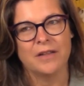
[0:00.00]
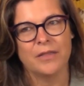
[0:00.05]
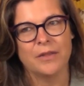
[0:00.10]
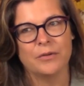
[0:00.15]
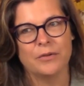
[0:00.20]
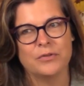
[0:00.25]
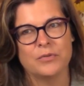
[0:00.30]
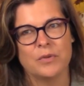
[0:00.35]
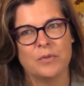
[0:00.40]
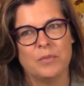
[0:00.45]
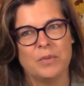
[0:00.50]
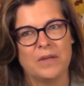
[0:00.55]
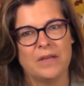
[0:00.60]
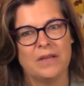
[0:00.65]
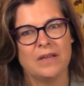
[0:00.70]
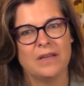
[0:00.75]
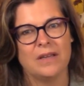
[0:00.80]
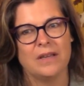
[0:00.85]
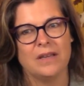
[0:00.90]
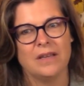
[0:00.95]
Those would
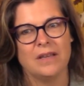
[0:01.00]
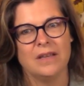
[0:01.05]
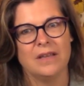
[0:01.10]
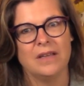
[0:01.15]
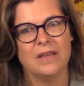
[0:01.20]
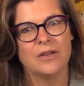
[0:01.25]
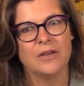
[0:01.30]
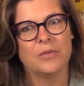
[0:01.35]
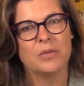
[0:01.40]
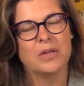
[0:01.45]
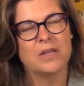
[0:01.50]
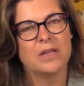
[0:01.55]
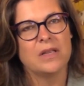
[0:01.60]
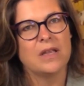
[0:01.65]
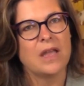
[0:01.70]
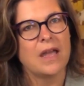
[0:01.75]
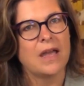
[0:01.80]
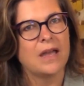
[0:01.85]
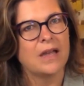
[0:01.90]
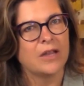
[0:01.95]
be
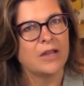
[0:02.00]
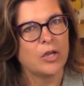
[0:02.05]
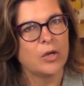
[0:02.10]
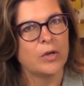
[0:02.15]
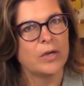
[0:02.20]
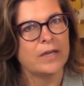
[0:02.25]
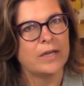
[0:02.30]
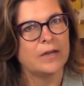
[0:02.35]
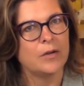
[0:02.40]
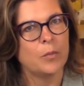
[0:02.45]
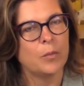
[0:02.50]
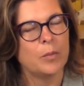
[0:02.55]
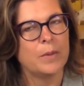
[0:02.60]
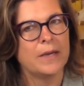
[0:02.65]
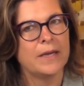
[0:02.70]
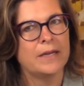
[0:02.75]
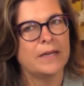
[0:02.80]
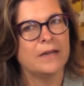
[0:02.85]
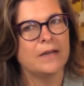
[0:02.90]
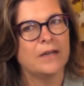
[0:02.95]
equally accurate,
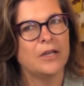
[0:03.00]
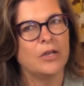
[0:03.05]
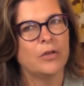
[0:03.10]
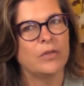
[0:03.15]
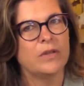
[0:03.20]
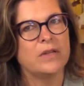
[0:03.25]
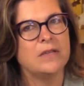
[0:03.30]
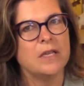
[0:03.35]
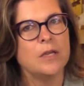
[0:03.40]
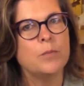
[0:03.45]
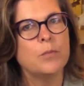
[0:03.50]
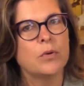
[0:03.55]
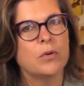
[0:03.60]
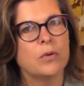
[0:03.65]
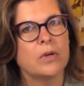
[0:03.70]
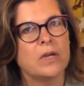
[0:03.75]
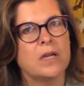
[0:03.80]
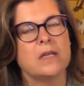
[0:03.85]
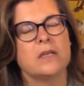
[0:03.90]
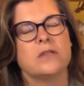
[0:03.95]
but you know, the
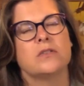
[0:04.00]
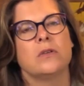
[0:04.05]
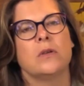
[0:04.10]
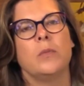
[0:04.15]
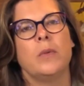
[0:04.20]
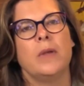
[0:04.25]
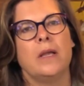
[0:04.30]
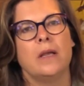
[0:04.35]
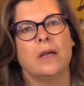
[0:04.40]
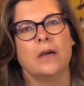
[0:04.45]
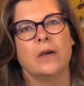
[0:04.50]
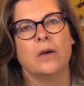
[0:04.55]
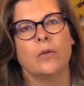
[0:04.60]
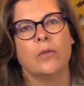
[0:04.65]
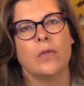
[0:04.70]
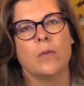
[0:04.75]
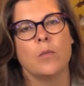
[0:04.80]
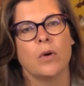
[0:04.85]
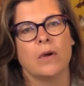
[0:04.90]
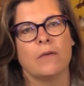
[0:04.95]
deeper in history we go,
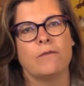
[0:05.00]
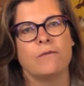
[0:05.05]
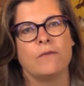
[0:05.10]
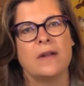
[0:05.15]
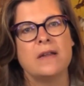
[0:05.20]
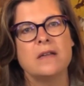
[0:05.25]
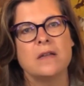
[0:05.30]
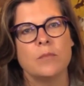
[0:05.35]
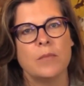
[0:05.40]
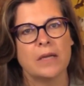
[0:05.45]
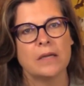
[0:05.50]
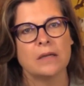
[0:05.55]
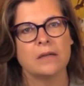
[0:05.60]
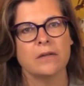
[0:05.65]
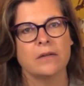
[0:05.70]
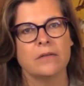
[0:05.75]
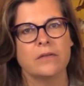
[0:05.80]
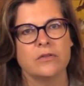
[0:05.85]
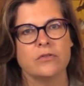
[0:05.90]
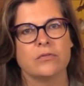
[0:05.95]
the more
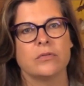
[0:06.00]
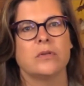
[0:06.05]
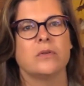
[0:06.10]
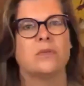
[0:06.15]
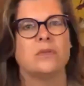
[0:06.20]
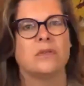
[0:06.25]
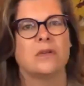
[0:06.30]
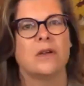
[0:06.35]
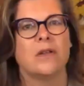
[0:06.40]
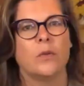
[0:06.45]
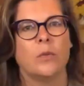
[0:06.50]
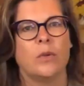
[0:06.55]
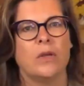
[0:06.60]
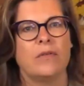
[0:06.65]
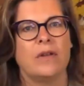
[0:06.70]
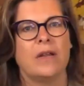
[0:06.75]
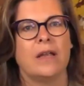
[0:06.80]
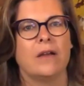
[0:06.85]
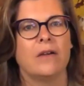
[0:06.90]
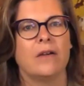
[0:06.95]
fundamental the truths are that
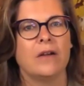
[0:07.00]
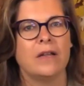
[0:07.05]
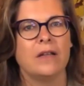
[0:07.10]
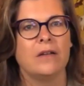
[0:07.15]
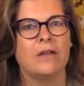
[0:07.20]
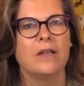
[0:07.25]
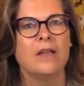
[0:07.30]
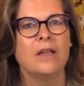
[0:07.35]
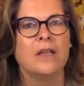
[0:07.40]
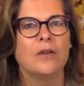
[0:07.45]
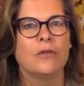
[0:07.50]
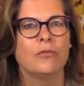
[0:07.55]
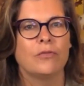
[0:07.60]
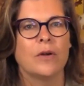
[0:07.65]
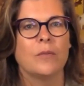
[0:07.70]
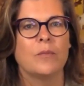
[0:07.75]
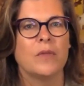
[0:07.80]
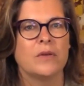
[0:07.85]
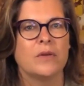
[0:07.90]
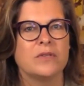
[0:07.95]
we've inherited
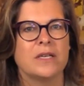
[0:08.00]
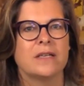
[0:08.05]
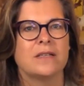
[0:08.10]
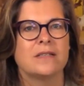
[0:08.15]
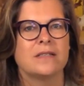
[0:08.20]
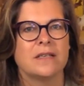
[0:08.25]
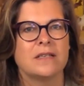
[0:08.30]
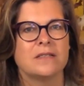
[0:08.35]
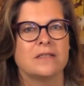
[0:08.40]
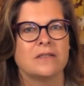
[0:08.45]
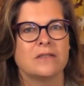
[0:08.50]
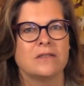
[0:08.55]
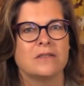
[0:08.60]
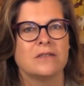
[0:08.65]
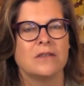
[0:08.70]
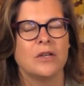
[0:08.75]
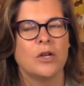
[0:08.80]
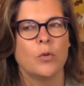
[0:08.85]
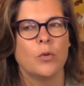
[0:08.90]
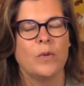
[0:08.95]
from those
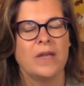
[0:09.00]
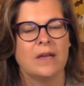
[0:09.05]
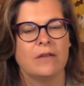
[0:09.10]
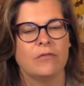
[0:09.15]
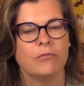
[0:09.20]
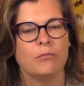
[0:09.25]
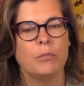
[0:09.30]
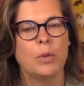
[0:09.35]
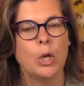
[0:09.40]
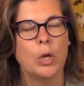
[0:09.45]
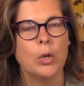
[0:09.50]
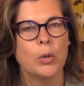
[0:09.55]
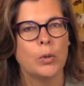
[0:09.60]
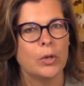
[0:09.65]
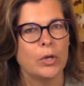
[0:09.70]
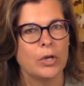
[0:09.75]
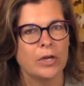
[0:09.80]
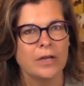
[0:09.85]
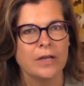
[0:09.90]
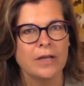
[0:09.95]
ancestors. You know, we have
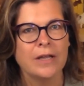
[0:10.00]
bone